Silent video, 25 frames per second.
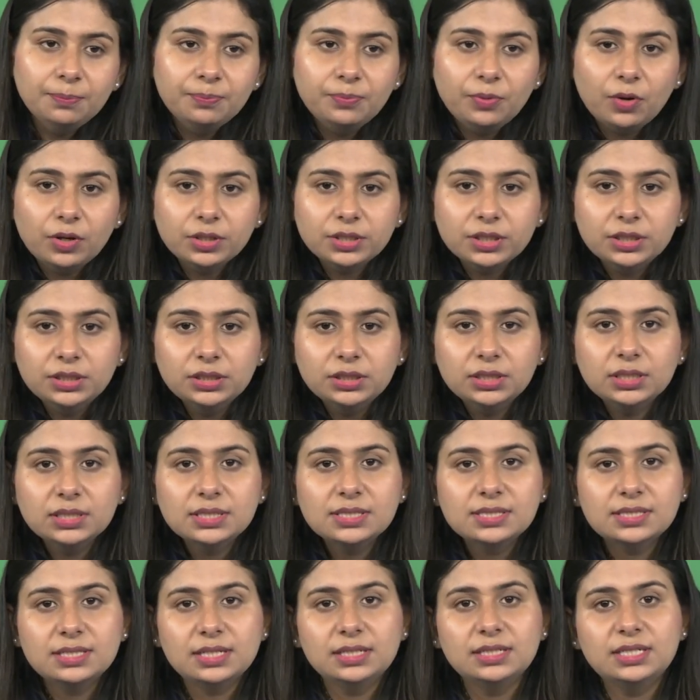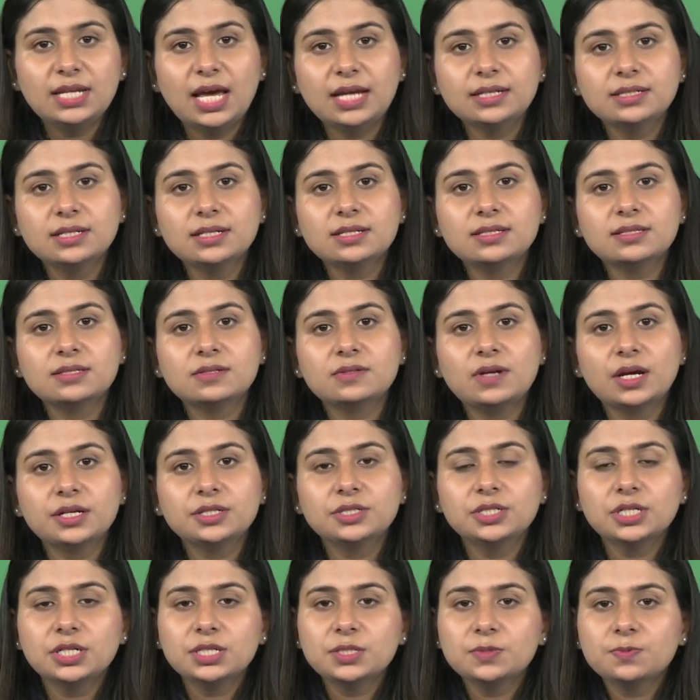important syntactic
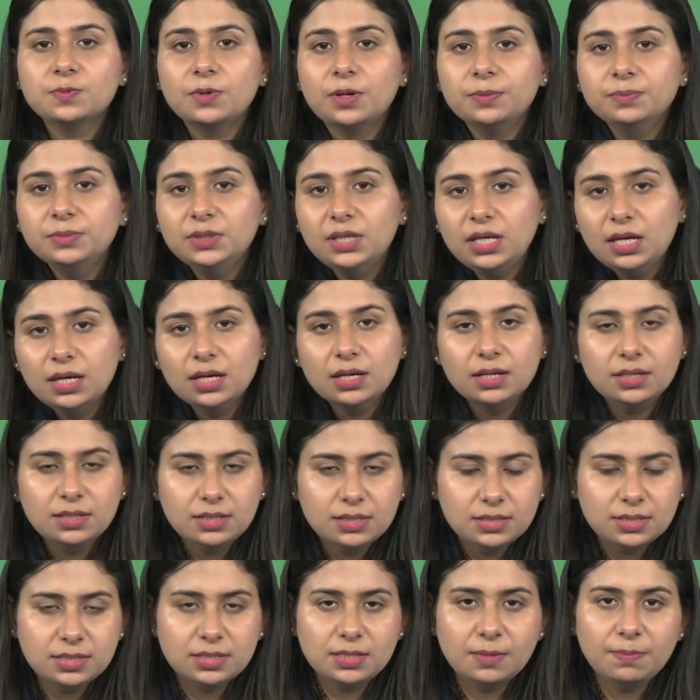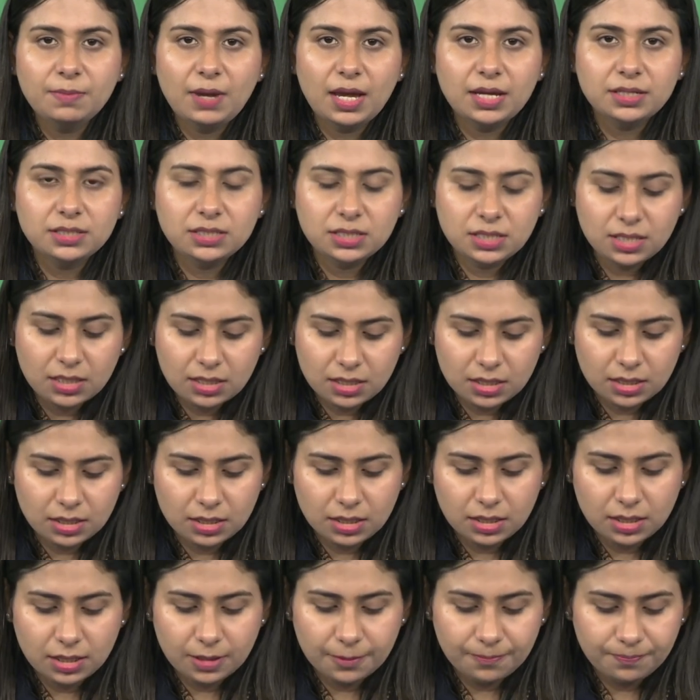structures from the semantic
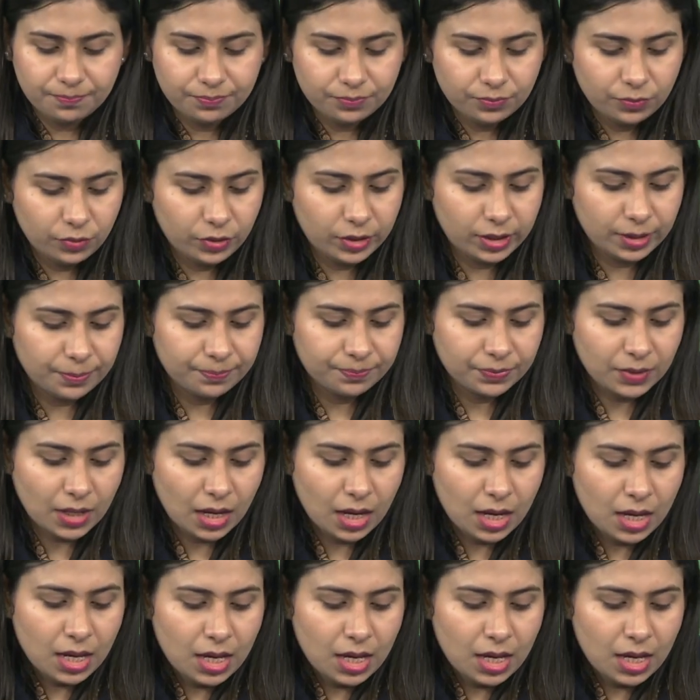poem.